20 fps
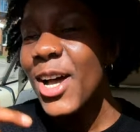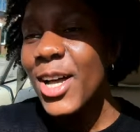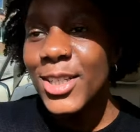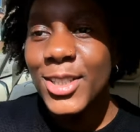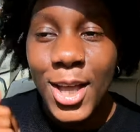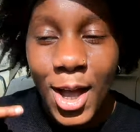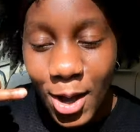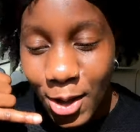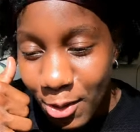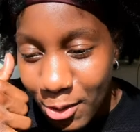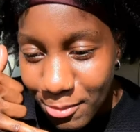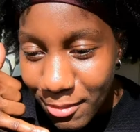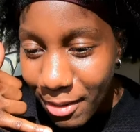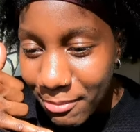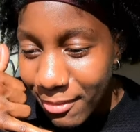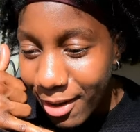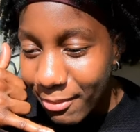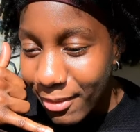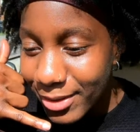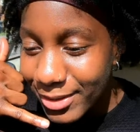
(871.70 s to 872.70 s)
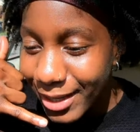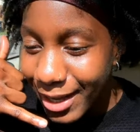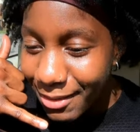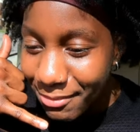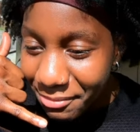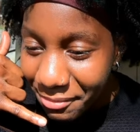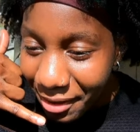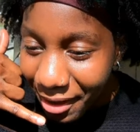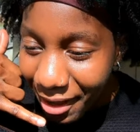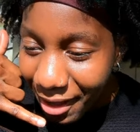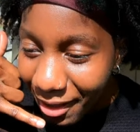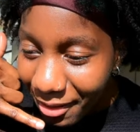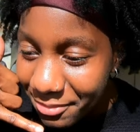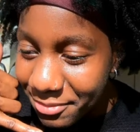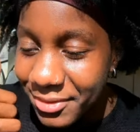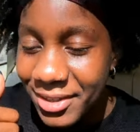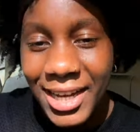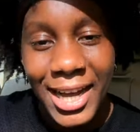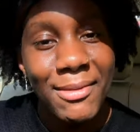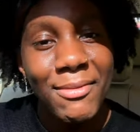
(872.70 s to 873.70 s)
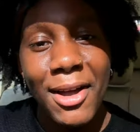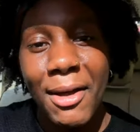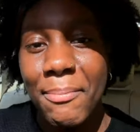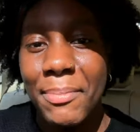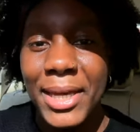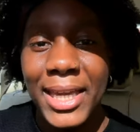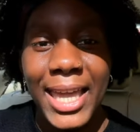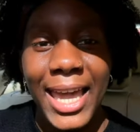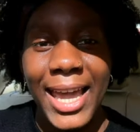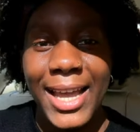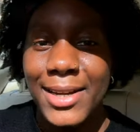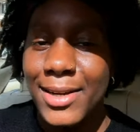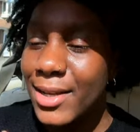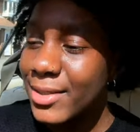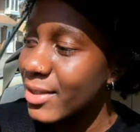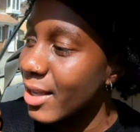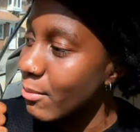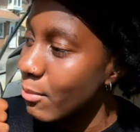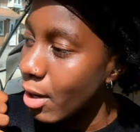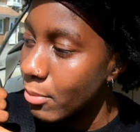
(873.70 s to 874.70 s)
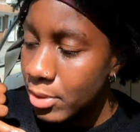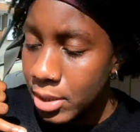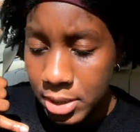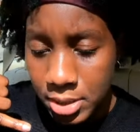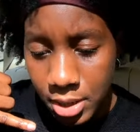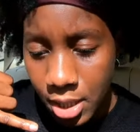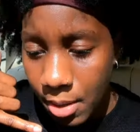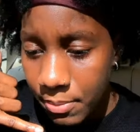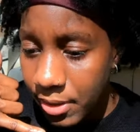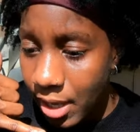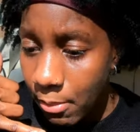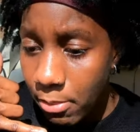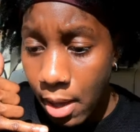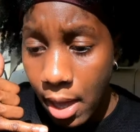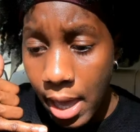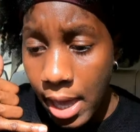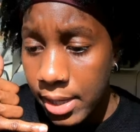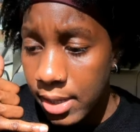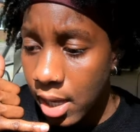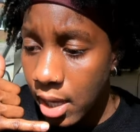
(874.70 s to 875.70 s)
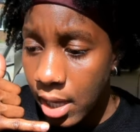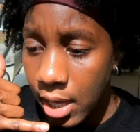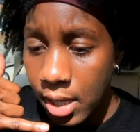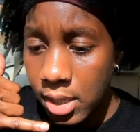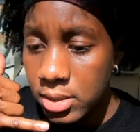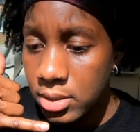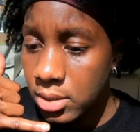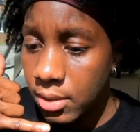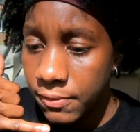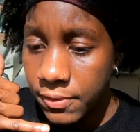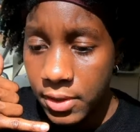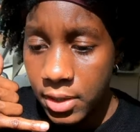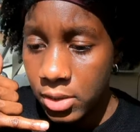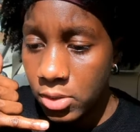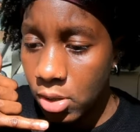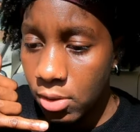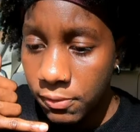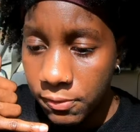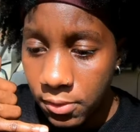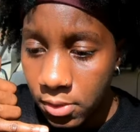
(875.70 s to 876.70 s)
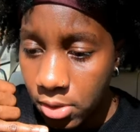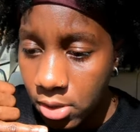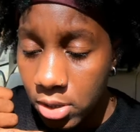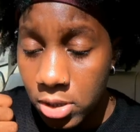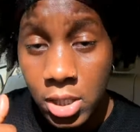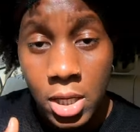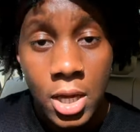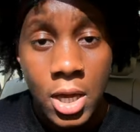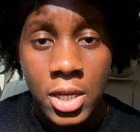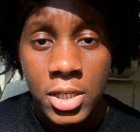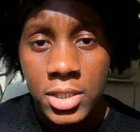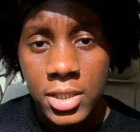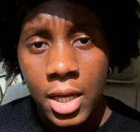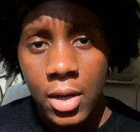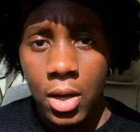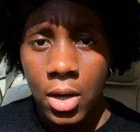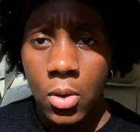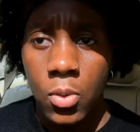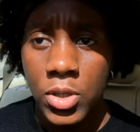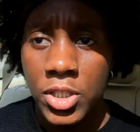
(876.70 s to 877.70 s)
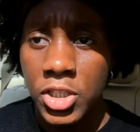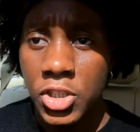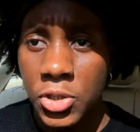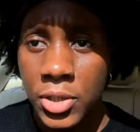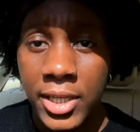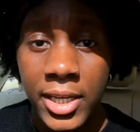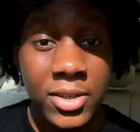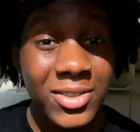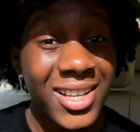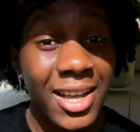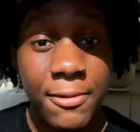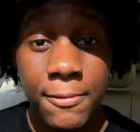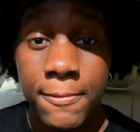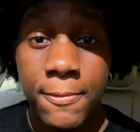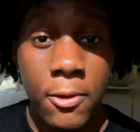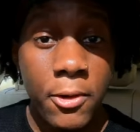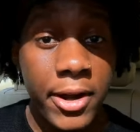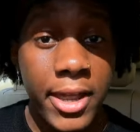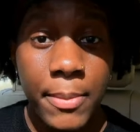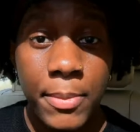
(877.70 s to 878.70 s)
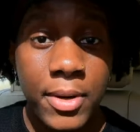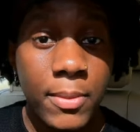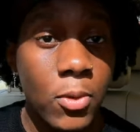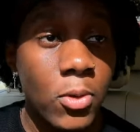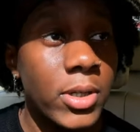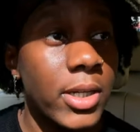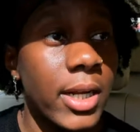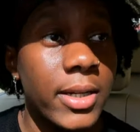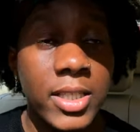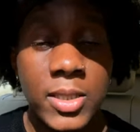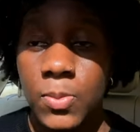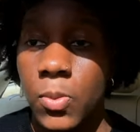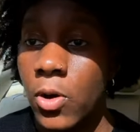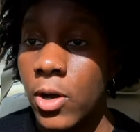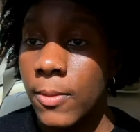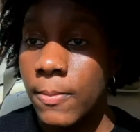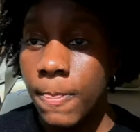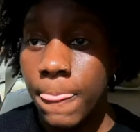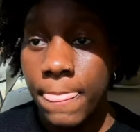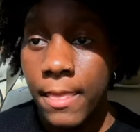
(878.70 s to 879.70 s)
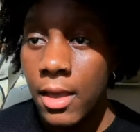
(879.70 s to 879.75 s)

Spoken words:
So I called my mum. I was like, mum, I'm a big age. I was like, mum, you just come and get me. I ate something and I don't feel good. She's like, what did you eat? It's like 4 a.m. in the morning at this point.